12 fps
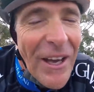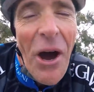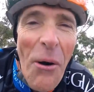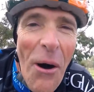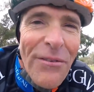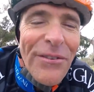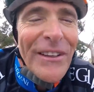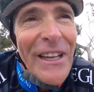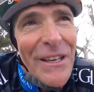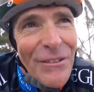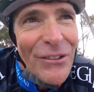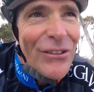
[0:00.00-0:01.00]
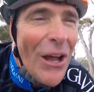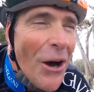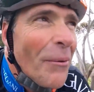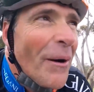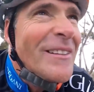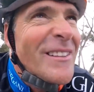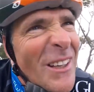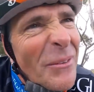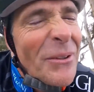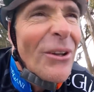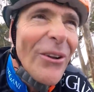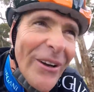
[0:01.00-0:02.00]
they go off and leave the slower ones,
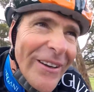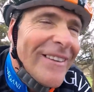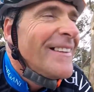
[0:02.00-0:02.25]
so we